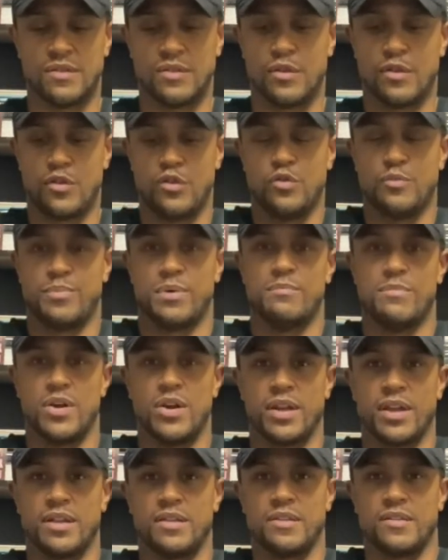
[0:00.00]
the
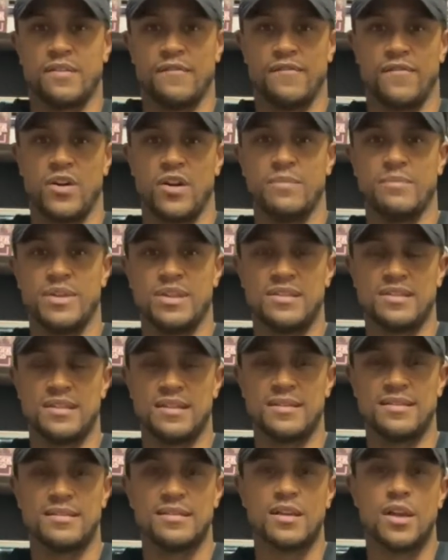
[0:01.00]
supermarkets, the pharmacies,